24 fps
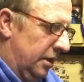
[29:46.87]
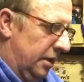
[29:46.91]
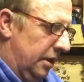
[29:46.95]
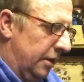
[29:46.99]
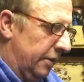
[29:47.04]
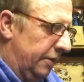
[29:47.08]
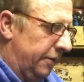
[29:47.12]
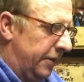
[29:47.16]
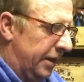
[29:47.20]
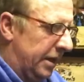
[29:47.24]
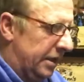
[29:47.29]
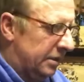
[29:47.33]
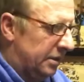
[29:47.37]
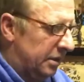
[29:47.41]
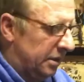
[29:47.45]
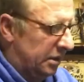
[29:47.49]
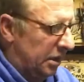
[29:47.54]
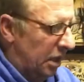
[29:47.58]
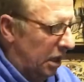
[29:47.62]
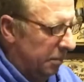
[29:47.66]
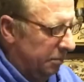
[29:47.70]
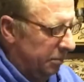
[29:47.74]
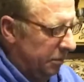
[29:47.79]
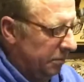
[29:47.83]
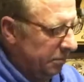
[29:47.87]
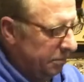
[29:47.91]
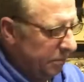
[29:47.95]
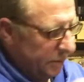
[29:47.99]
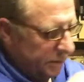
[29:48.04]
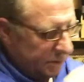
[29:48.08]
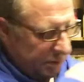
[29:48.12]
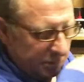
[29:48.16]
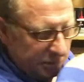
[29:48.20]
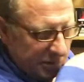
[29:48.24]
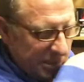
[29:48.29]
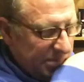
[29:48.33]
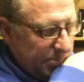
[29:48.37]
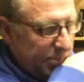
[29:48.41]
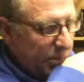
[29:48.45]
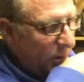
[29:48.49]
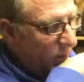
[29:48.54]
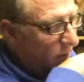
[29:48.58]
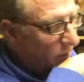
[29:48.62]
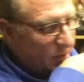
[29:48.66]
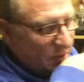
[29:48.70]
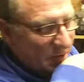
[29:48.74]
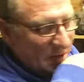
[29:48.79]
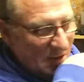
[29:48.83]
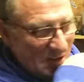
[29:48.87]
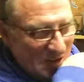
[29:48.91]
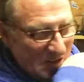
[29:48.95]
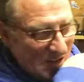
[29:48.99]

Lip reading: affect the damping, but the rebound,